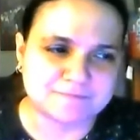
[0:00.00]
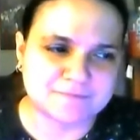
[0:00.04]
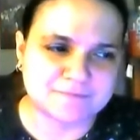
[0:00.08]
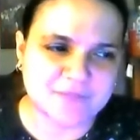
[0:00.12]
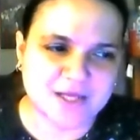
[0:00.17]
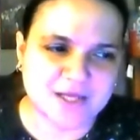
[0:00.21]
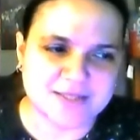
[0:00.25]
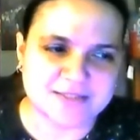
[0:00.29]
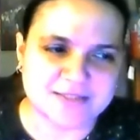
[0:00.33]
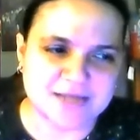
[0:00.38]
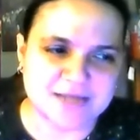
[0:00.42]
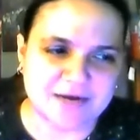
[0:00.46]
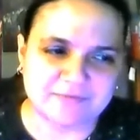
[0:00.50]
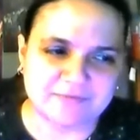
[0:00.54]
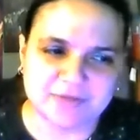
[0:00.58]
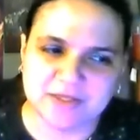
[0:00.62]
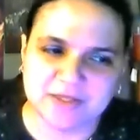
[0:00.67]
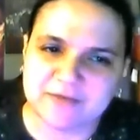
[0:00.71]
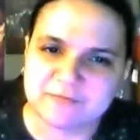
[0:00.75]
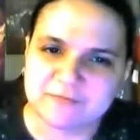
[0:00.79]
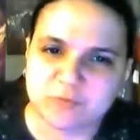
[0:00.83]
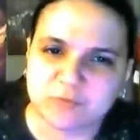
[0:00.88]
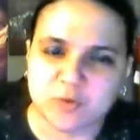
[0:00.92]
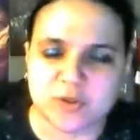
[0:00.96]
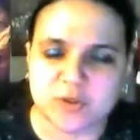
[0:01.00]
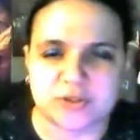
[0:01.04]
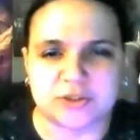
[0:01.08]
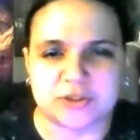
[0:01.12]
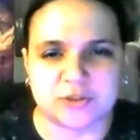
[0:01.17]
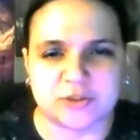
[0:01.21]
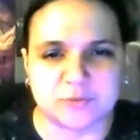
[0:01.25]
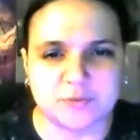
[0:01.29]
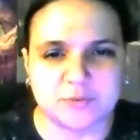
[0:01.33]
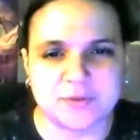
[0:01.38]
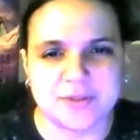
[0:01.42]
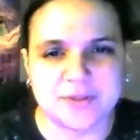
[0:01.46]
it's not really for
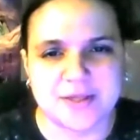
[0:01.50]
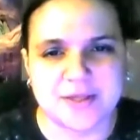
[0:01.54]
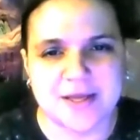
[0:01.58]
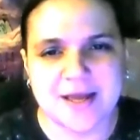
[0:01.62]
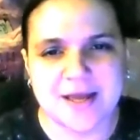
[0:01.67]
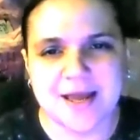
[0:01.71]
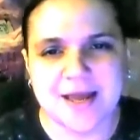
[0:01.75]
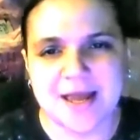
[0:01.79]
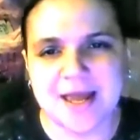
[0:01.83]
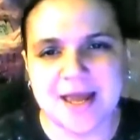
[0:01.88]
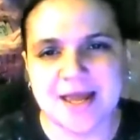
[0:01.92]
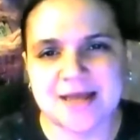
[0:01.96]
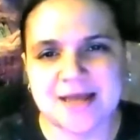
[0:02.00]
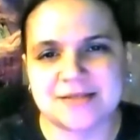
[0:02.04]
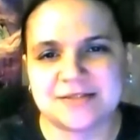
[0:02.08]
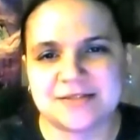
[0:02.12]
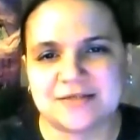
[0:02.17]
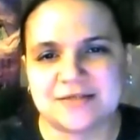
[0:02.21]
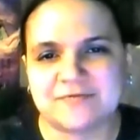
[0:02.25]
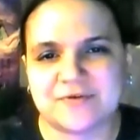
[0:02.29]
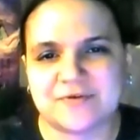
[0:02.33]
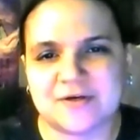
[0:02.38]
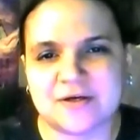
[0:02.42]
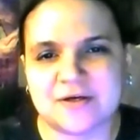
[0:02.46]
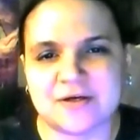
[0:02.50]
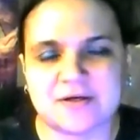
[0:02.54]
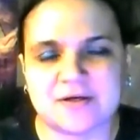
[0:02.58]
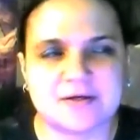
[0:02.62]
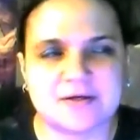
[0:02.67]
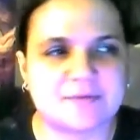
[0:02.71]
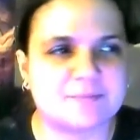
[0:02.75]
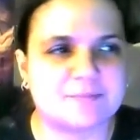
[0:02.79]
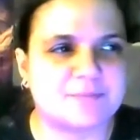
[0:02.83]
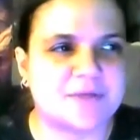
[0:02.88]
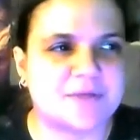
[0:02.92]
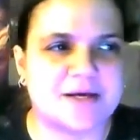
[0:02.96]
you. and if a
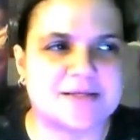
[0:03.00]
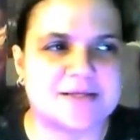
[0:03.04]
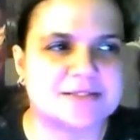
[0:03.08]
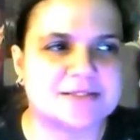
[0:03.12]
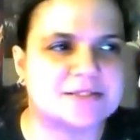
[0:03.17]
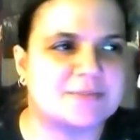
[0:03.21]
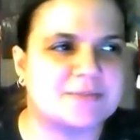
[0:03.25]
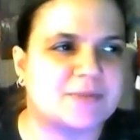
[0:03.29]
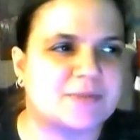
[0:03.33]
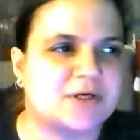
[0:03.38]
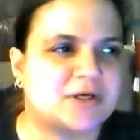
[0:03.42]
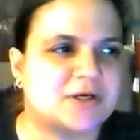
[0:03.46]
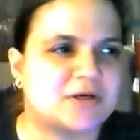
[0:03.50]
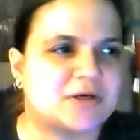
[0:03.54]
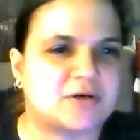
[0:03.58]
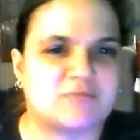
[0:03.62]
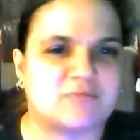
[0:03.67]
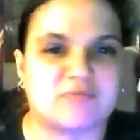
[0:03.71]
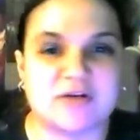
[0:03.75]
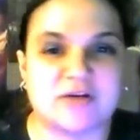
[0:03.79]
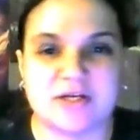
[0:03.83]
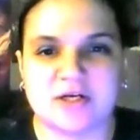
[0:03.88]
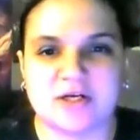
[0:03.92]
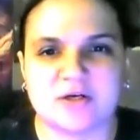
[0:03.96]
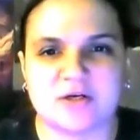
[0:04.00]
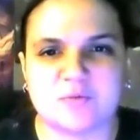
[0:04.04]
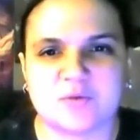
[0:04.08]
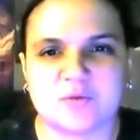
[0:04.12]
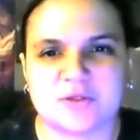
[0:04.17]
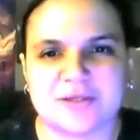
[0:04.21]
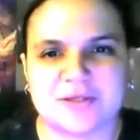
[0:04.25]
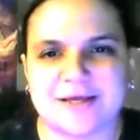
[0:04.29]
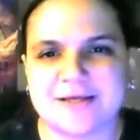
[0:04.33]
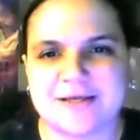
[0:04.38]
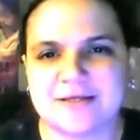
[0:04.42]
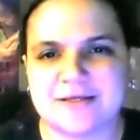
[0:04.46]
customer or reader would
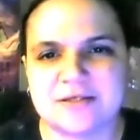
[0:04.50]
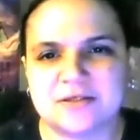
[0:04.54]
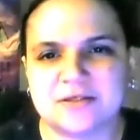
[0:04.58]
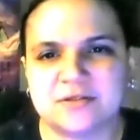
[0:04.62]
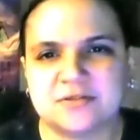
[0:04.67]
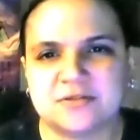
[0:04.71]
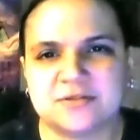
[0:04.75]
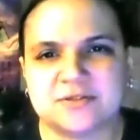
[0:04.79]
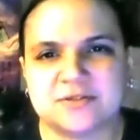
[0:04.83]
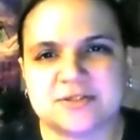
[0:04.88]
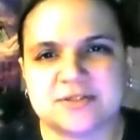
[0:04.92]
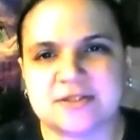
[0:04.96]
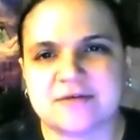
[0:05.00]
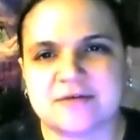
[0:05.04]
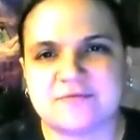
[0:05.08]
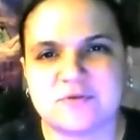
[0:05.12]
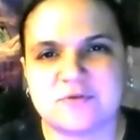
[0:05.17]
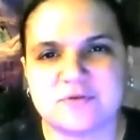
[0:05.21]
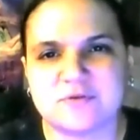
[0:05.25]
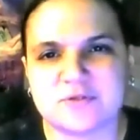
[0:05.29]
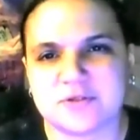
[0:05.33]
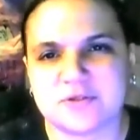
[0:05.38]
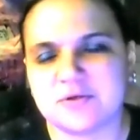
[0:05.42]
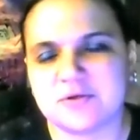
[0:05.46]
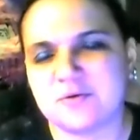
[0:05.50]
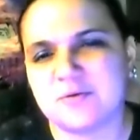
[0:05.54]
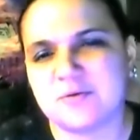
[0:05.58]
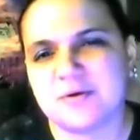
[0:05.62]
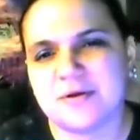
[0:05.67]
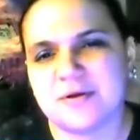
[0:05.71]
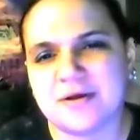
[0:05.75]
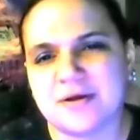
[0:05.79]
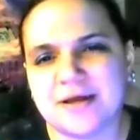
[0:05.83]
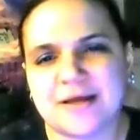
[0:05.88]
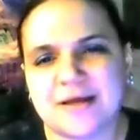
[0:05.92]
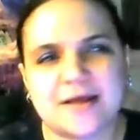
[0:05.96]
like the stuff you do,
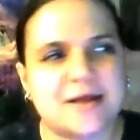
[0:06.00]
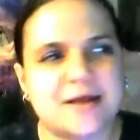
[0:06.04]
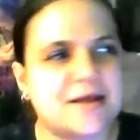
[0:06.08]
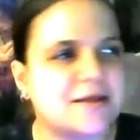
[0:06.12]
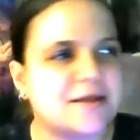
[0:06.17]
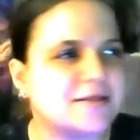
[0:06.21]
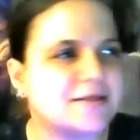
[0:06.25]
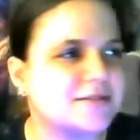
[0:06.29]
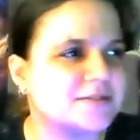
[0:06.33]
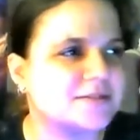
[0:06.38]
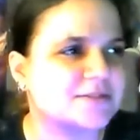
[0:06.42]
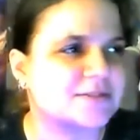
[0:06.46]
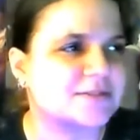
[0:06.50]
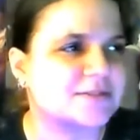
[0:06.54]
and